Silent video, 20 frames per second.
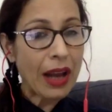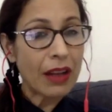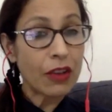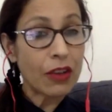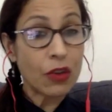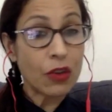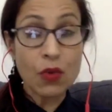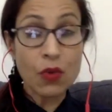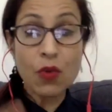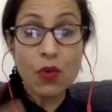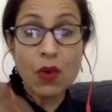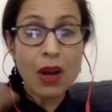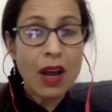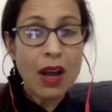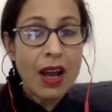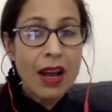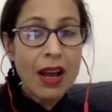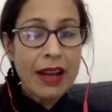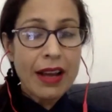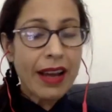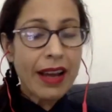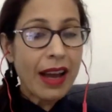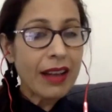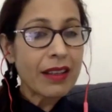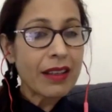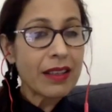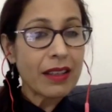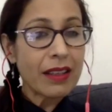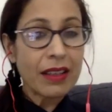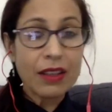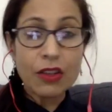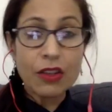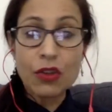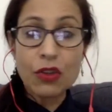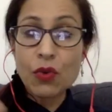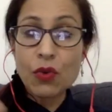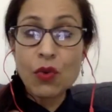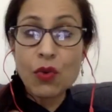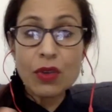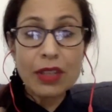to cancer,
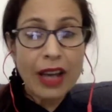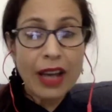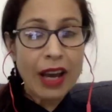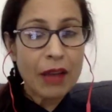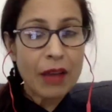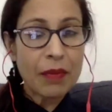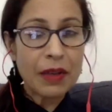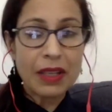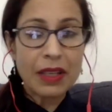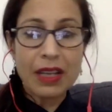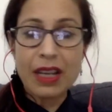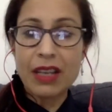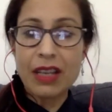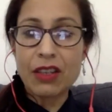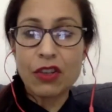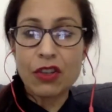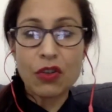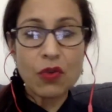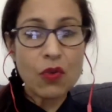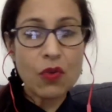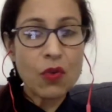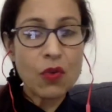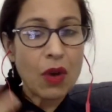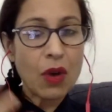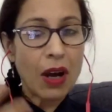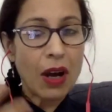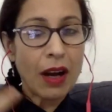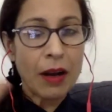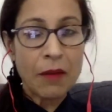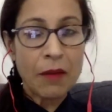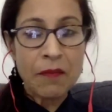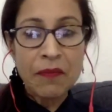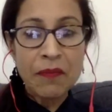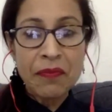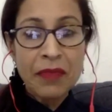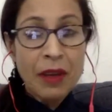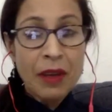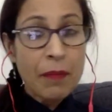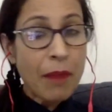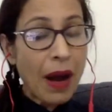to diabetes, to
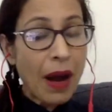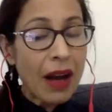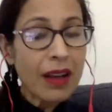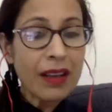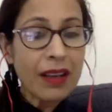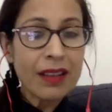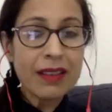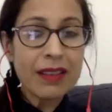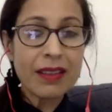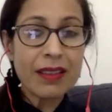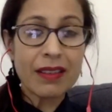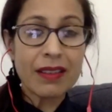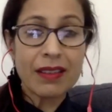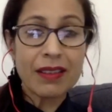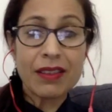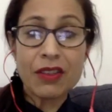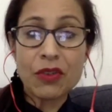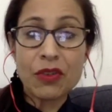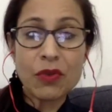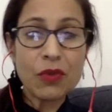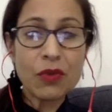Parkinson's, to